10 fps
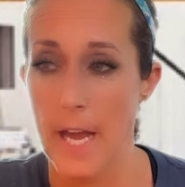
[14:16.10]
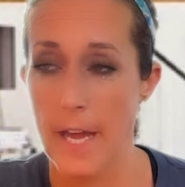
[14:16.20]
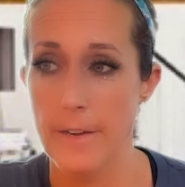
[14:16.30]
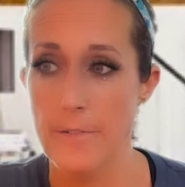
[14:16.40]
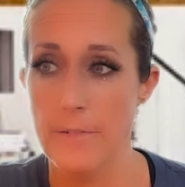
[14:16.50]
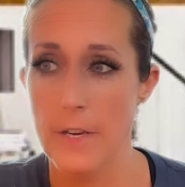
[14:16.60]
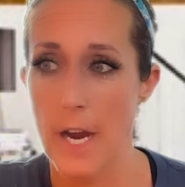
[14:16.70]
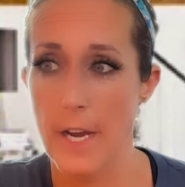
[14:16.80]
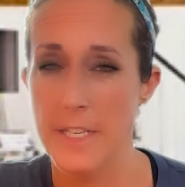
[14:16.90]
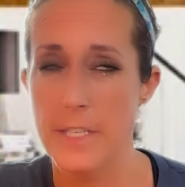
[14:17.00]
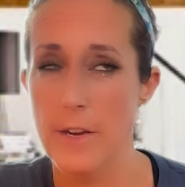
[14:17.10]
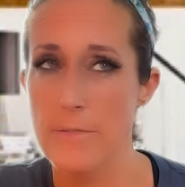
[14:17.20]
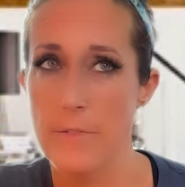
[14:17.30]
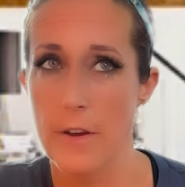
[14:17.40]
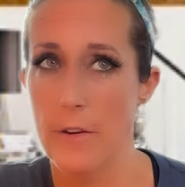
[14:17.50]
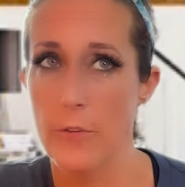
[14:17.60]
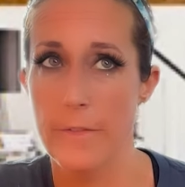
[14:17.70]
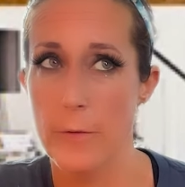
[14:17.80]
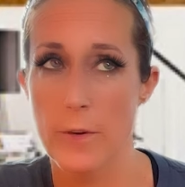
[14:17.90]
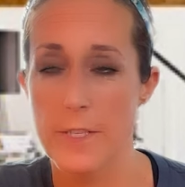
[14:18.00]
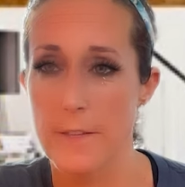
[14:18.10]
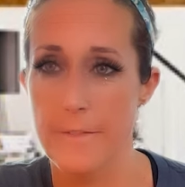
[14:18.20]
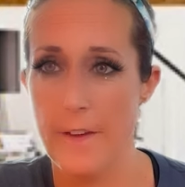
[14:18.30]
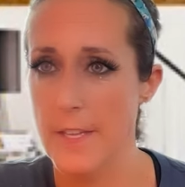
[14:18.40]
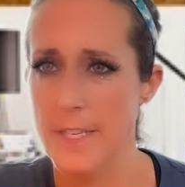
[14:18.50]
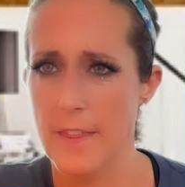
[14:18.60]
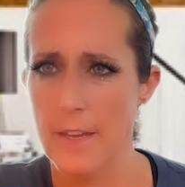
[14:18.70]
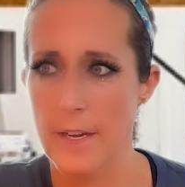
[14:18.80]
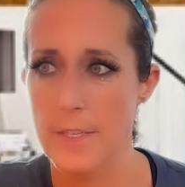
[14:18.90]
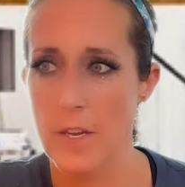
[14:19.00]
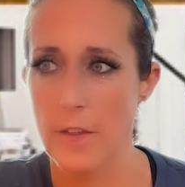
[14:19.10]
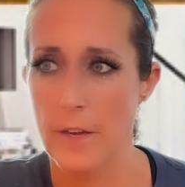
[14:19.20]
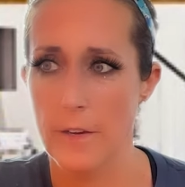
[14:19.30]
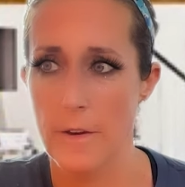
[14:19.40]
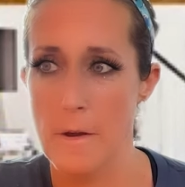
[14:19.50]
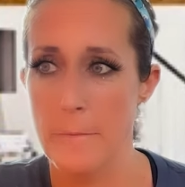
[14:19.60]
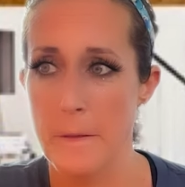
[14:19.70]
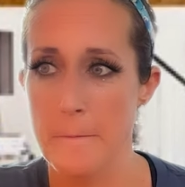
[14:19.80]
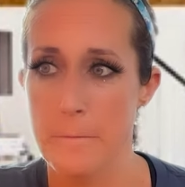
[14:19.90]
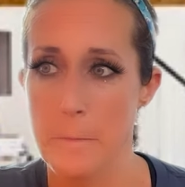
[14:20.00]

I don't know if he went to the feds. I think I saw that in a comment.